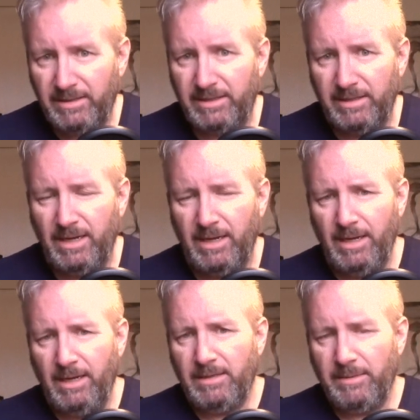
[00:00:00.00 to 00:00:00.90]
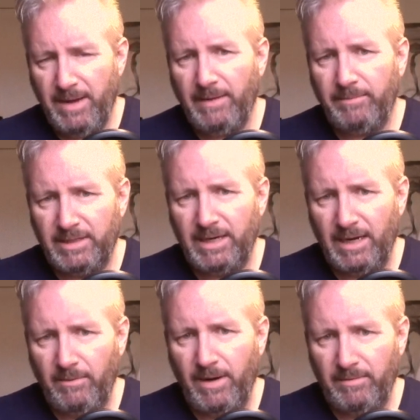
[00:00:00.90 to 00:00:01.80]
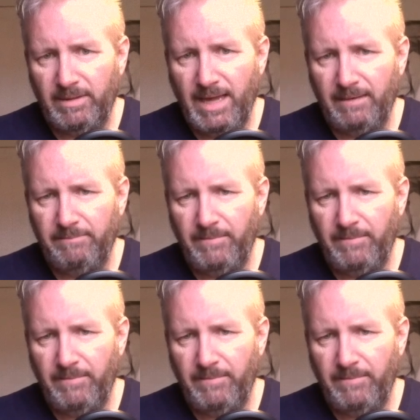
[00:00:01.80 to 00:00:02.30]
to to be able to get away with that.